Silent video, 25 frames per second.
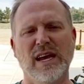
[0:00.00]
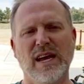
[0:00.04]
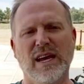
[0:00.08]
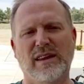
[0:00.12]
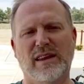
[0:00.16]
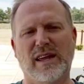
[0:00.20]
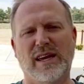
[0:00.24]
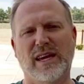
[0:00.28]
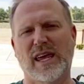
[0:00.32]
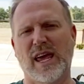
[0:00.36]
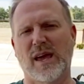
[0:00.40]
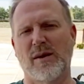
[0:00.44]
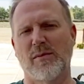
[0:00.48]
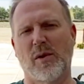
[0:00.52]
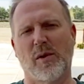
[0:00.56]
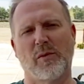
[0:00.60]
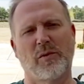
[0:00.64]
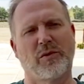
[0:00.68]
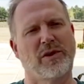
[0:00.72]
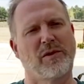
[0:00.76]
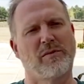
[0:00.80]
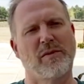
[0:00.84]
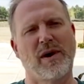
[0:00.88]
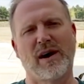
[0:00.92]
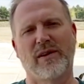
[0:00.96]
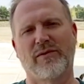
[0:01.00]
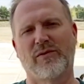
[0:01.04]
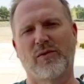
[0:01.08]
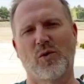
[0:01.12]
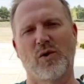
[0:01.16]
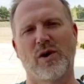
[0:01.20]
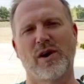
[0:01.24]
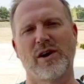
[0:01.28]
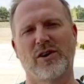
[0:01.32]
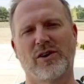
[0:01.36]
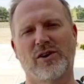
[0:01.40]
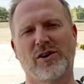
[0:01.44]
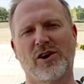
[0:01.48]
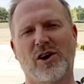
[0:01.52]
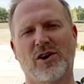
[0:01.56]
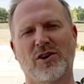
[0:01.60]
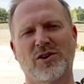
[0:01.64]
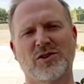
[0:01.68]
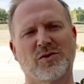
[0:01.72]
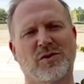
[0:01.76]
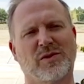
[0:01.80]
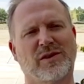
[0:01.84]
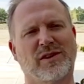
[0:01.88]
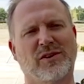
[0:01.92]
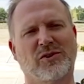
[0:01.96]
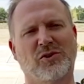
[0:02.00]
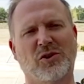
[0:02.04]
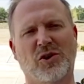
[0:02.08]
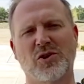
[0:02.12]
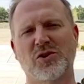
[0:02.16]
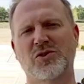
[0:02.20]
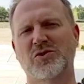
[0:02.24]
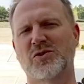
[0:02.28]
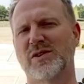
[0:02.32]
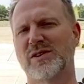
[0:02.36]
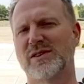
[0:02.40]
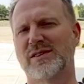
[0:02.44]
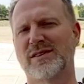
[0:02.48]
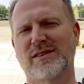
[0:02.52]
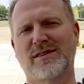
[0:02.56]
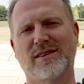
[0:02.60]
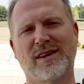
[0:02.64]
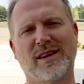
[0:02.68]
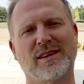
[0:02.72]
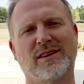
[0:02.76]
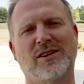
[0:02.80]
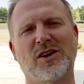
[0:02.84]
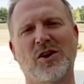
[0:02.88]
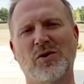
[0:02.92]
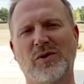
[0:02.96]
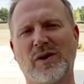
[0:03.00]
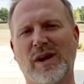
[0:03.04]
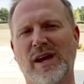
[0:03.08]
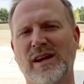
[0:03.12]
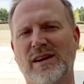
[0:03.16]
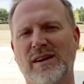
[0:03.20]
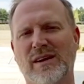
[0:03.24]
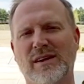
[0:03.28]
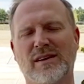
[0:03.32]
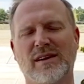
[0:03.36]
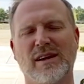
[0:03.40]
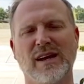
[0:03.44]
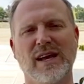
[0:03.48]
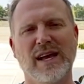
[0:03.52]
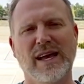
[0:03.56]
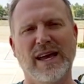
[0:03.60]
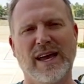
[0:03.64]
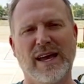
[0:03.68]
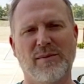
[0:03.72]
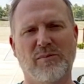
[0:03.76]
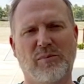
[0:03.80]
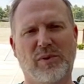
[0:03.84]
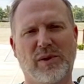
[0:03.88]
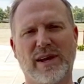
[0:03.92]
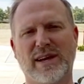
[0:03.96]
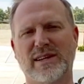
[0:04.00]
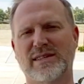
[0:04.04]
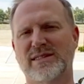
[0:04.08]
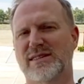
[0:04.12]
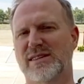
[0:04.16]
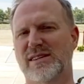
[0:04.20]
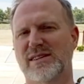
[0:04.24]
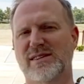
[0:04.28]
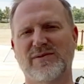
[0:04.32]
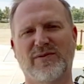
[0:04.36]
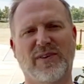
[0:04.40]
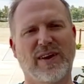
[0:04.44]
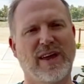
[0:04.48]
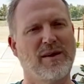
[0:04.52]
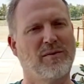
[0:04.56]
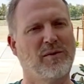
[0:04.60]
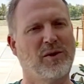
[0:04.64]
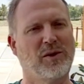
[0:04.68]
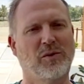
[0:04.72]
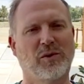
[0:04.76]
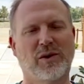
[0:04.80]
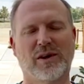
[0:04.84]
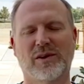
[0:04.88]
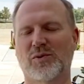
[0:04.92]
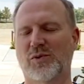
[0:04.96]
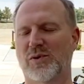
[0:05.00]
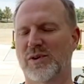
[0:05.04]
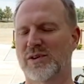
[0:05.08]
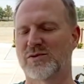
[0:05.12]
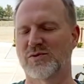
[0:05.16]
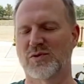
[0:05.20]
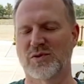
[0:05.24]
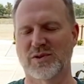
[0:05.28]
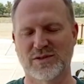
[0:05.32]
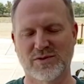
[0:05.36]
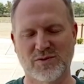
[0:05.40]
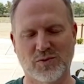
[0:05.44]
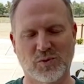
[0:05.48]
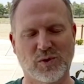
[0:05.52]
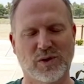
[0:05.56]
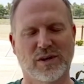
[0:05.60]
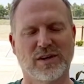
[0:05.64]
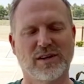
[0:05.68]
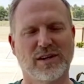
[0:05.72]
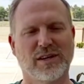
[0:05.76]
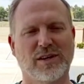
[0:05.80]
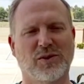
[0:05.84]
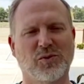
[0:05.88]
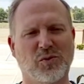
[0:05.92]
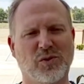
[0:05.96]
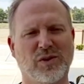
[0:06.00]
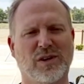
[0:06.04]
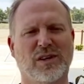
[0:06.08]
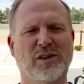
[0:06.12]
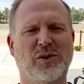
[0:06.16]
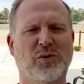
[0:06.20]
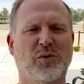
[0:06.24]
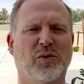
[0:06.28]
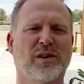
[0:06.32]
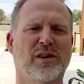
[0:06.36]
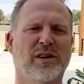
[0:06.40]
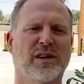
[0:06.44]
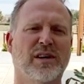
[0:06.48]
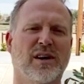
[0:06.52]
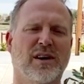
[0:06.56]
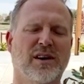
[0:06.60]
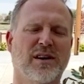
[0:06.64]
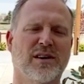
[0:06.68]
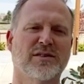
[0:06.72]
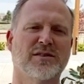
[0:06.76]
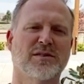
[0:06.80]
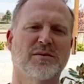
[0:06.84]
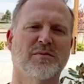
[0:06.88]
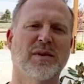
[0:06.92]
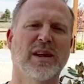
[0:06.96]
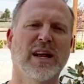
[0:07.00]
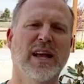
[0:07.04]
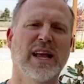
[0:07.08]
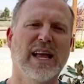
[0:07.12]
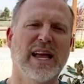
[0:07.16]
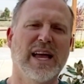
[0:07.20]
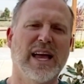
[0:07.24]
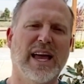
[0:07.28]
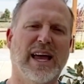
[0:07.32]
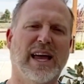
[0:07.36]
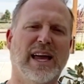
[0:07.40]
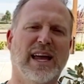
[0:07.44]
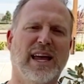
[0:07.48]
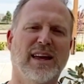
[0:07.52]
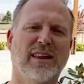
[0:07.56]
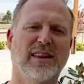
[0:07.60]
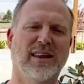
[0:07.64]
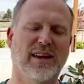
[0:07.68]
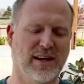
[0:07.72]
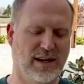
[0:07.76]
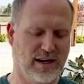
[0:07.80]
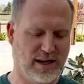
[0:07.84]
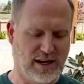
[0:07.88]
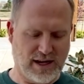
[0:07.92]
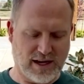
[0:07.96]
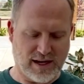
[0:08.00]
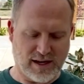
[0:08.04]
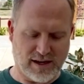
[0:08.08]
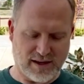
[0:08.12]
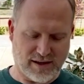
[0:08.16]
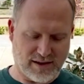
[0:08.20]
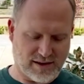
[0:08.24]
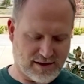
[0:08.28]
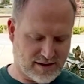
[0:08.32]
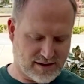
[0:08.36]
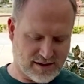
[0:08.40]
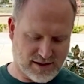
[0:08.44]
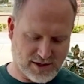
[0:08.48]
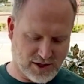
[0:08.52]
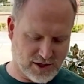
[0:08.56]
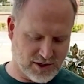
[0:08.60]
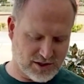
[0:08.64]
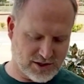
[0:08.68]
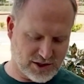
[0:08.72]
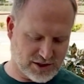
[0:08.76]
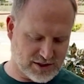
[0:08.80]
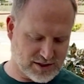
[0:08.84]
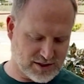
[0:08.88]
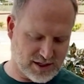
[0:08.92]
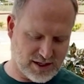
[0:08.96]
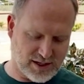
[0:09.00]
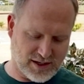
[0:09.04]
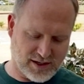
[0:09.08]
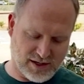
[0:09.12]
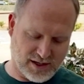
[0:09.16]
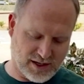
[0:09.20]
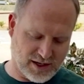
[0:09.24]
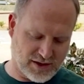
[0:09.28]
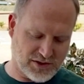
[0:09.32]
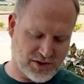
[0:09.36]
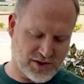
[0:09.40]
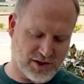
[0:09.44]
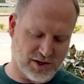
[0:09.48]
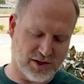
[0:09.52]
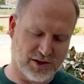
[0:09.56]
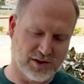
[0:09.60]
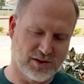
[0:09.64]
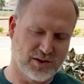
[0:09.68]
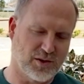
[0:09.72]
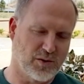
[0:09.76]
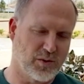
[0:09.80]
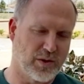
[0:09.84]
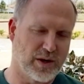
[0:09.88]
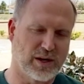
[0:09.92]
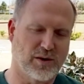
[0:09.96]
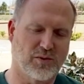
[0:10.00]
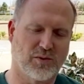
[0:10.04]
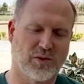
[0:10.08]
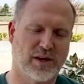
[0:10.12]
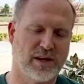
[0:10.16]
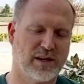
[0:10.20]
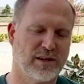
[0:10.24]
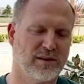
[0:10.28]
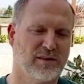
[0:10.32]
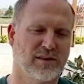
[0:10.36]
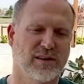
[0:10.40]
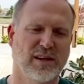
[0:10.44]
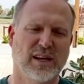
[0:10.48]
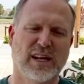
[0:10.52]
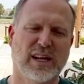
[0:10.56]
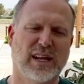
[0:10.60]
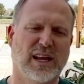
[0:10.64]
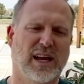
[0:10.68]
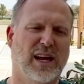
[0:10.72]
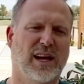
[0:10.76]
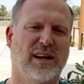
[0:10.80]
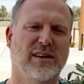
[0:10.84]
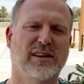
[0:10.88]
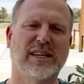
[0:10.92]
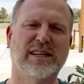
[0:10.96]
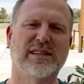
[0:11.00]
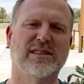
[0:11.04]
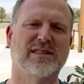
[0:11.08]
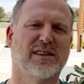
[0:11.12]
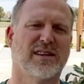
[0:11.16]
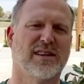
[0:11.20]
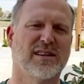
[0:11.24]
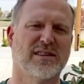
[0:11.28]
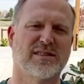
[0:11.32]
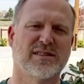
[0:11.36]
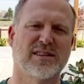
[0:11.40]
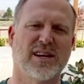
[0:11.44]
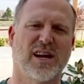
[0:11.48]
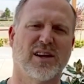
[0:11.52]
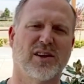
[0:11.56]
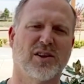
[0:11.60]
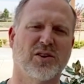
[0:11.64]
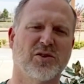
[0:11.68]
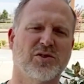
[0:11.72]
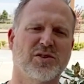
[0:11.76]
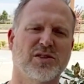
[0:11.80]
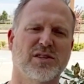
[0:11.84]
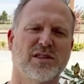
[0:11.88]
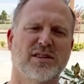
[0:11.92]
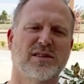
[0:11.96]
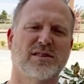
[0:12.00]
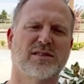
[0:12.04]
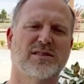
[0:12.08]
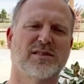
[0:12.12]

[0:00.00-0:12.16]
they came up with about $400 worth of groceries that they donated and blessed this family with, which was really, really, really awesome. And then a third quick one, Lisa Costello. She